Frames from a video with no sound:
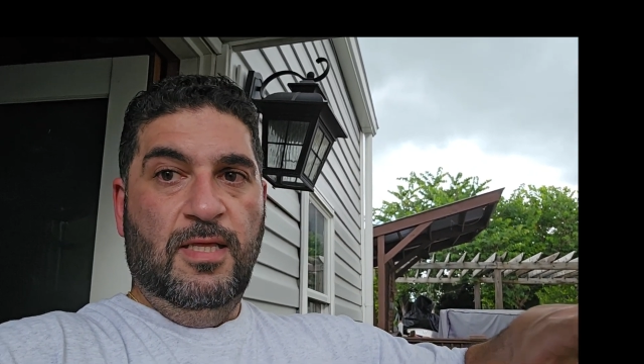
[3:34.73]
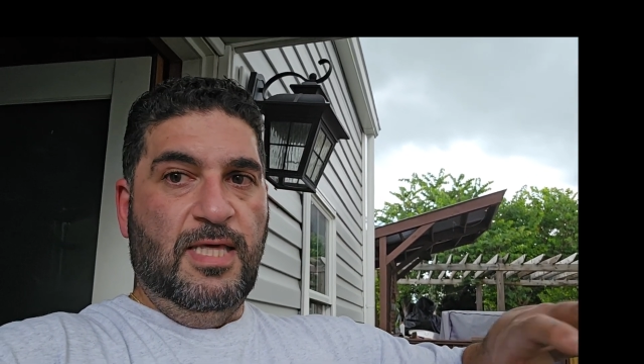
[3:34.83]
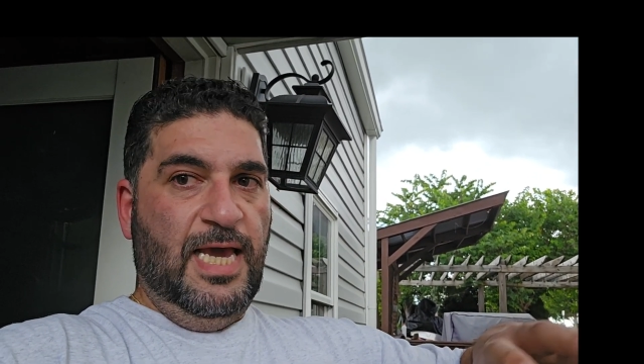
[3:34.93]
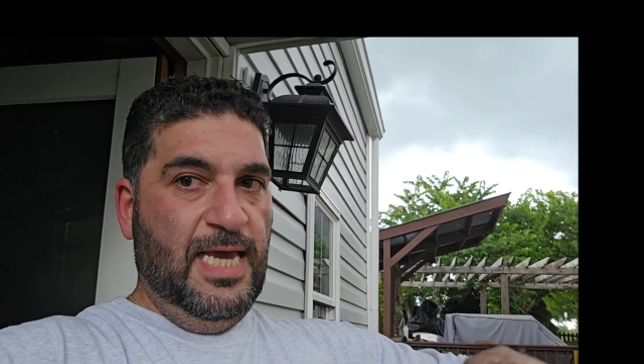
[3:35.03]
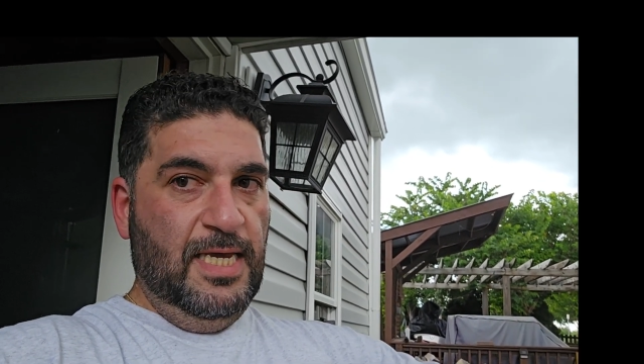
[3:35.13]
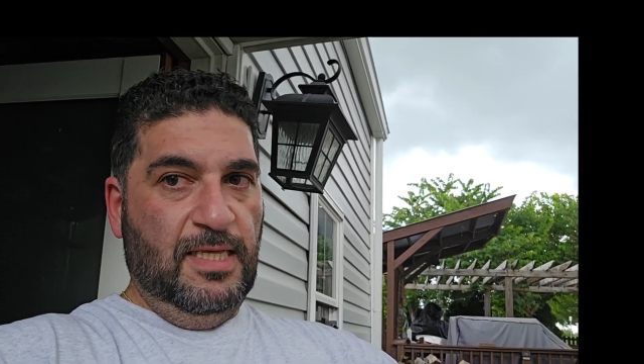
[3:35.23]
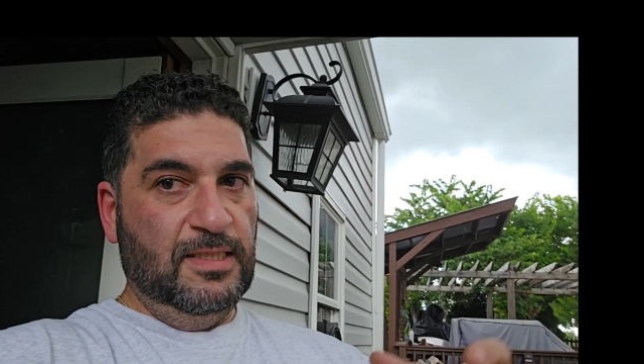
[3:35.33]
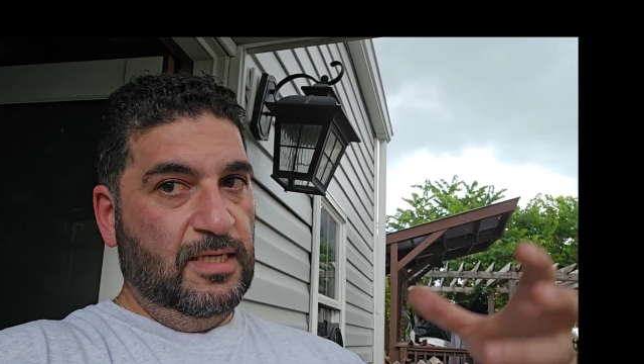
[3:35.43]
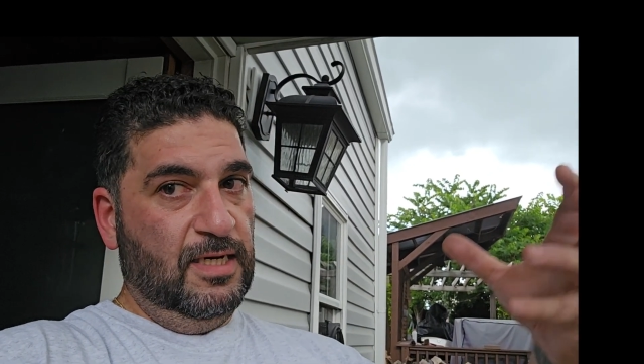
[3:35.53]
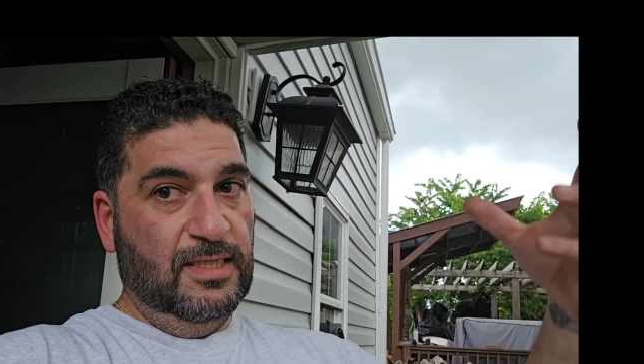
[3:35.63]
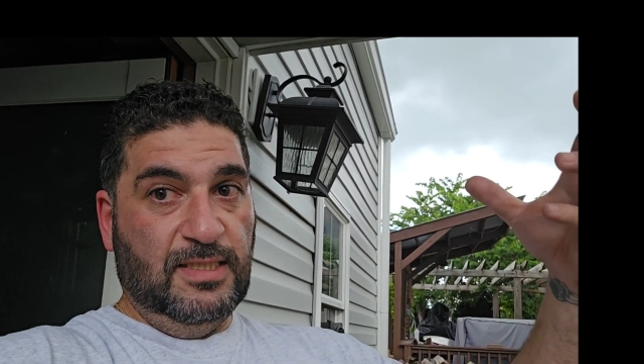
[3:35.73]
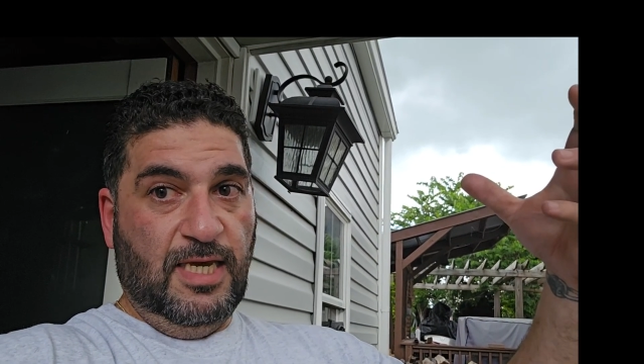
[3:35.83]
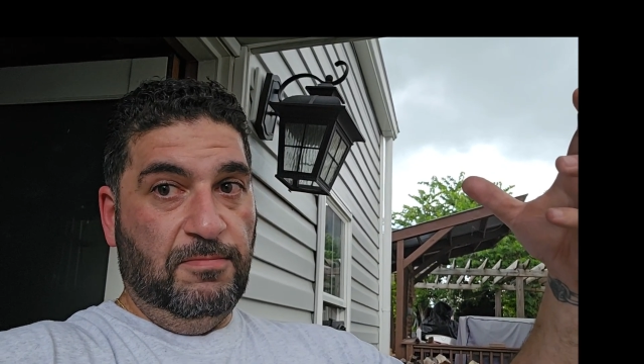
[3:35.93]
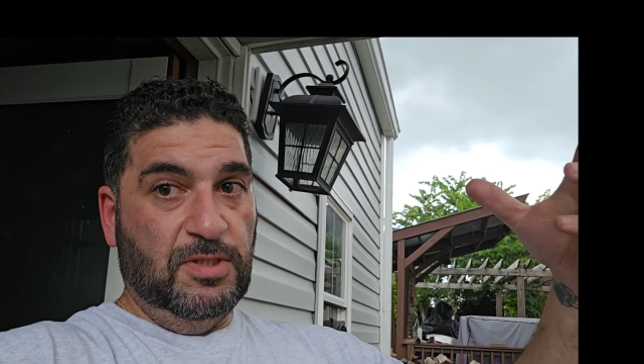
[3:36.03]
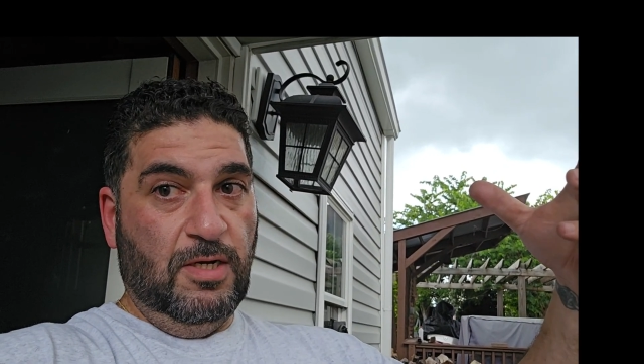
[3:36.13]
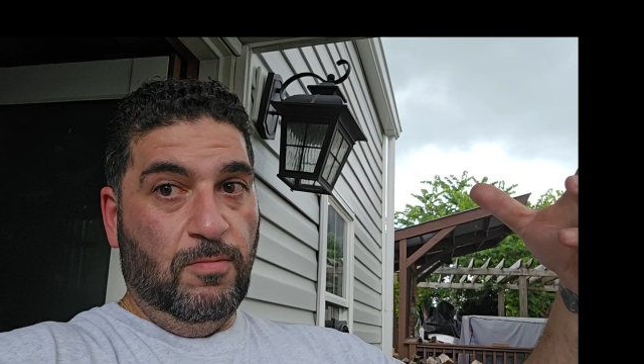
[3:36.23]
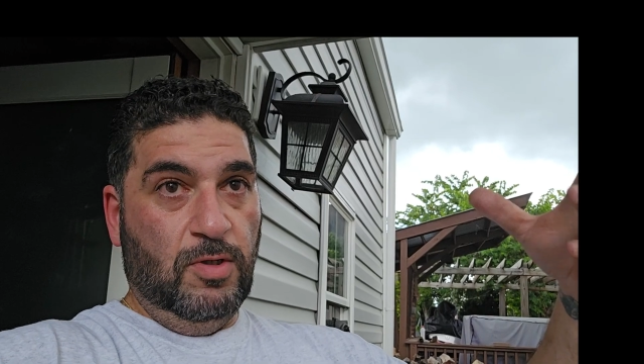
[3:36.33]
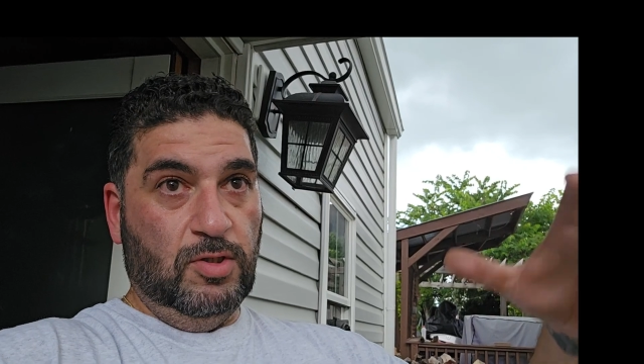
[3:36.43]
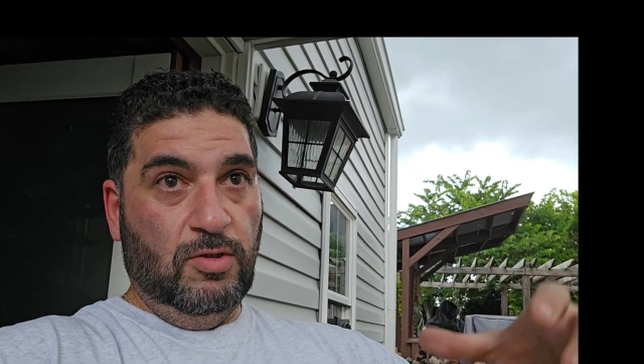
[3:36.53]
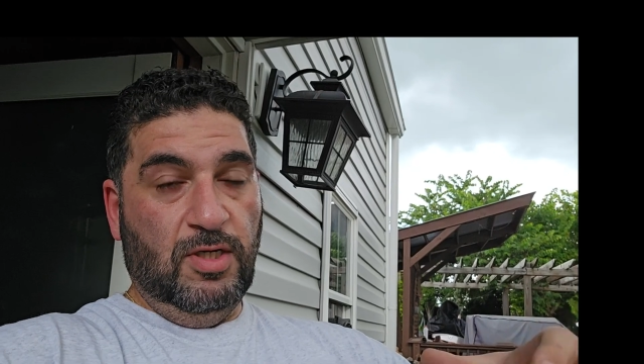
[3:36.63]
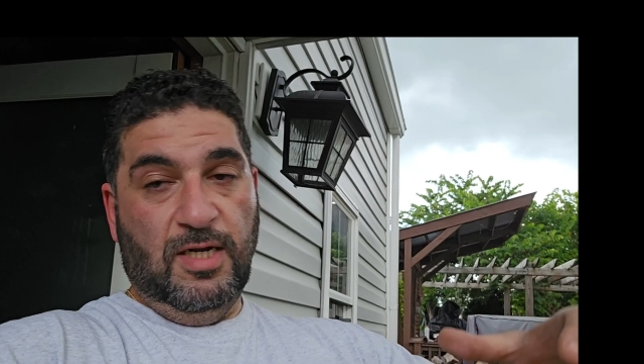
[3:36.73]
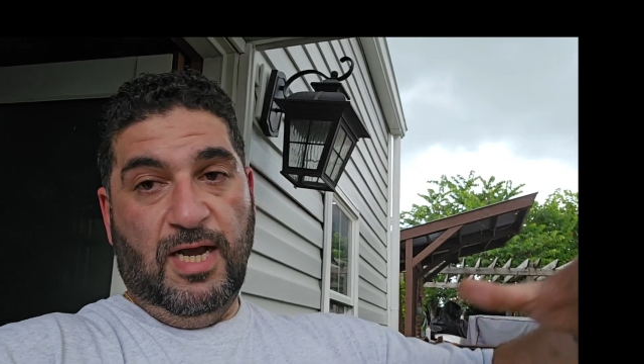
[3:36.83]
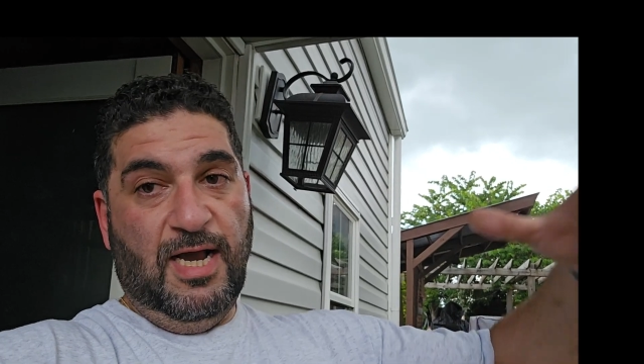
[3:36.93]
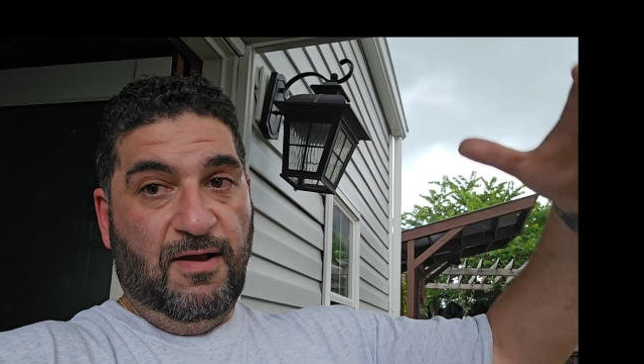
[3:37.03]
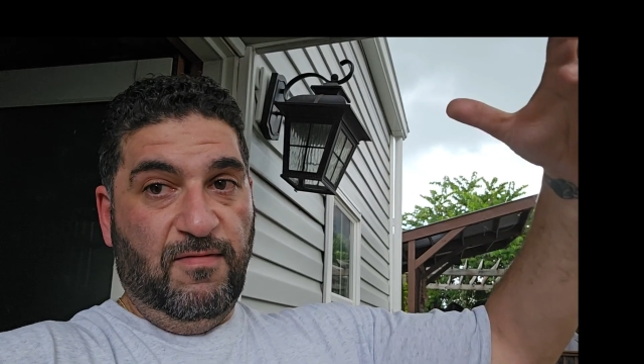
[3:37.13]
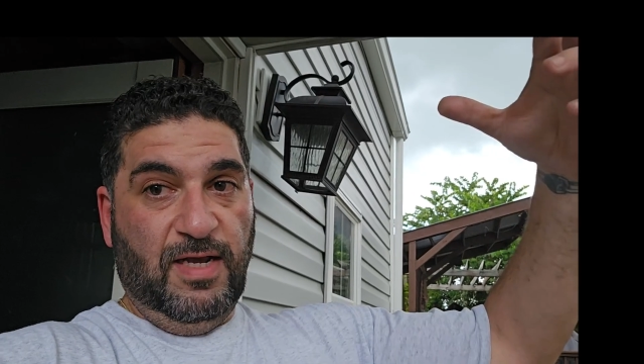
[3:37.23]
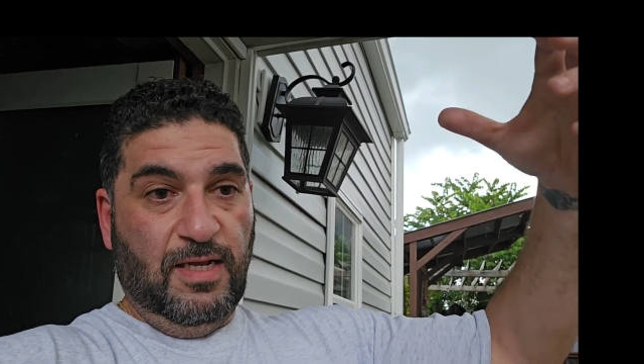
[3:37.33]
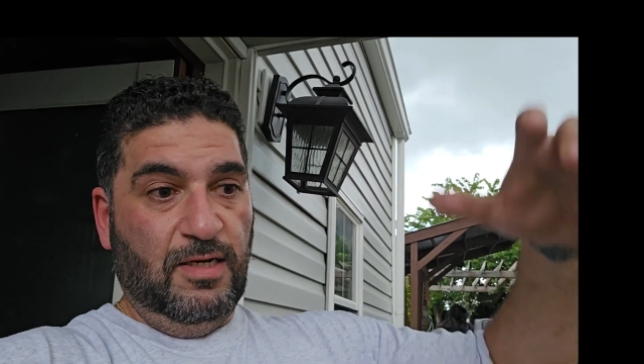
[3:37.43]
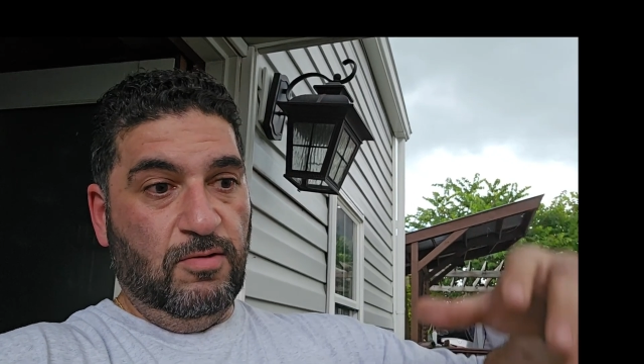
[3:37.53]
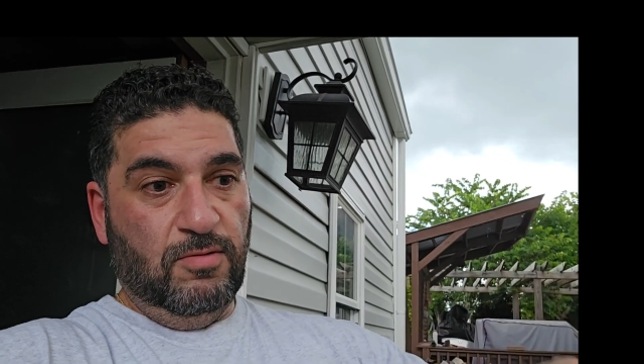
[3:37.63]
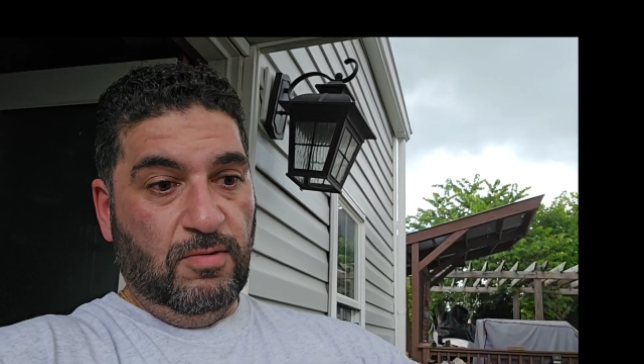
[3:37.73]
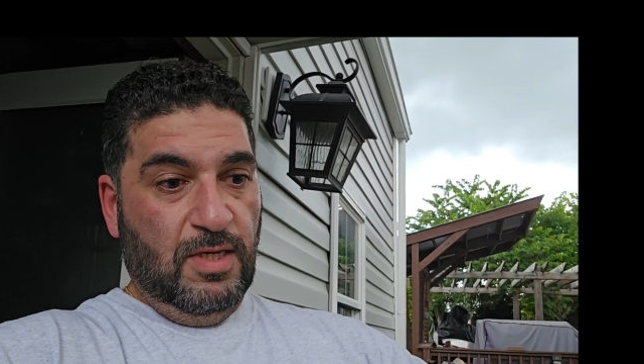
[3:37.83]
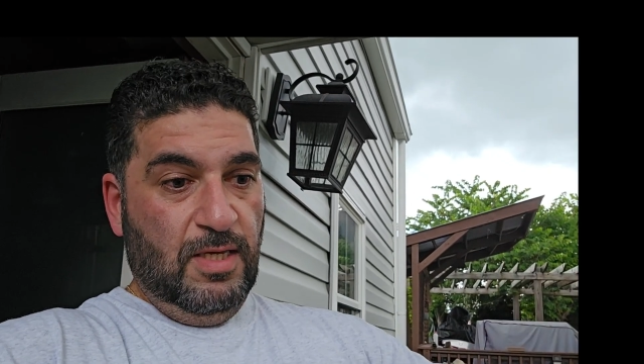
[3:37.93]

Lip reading: the heat is gonna escape somewhere, so you're gonna have like a little